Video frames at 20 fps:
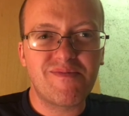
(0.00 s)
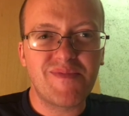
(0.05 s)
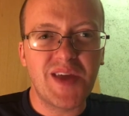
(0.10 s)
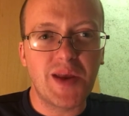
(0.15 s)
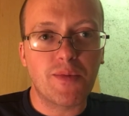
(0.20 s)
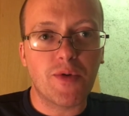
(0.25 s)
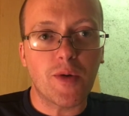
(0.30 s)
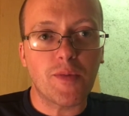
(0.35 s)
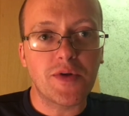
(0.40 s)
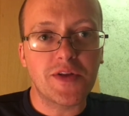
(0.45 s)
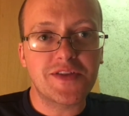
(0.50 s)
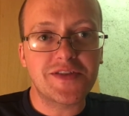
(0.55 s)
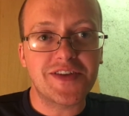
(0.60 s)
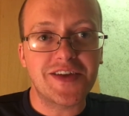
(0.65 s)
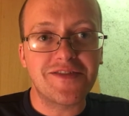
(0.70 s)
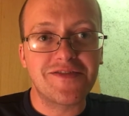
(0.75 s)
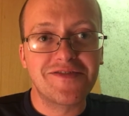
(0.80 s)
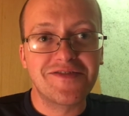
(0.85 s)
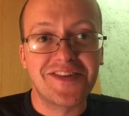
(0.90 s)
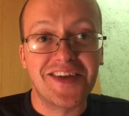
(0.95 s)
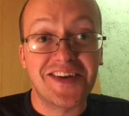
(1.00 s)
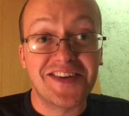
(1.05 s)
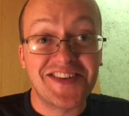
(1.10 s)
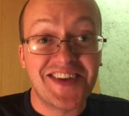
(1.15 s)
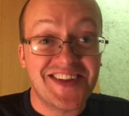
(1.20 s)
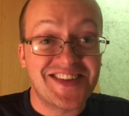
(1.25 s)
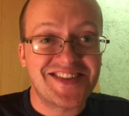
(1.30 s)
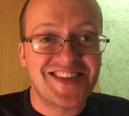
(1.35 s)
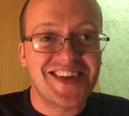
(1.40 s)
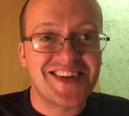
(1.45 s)
inappropriate stuff.
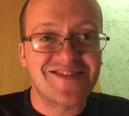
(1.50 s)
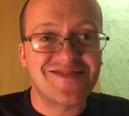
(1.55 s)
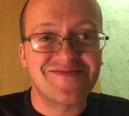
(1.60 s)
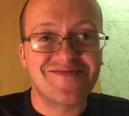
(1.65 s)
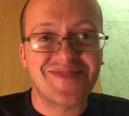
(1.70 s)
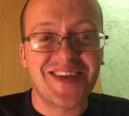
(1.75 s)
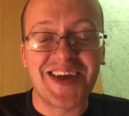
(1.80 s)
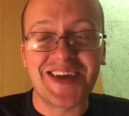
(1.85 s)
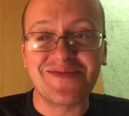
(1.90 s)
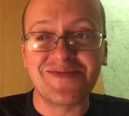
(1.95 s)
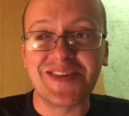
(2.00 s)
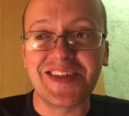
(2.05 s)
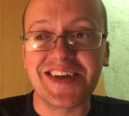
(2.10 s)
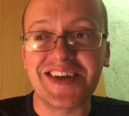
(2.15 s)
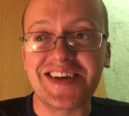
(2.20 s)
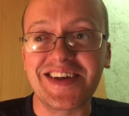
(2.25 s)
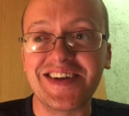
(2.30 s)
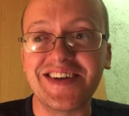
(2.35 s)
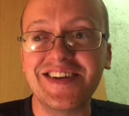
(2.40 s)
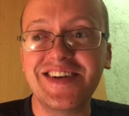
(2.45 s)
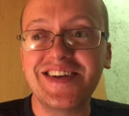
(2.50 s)
Not like that, but like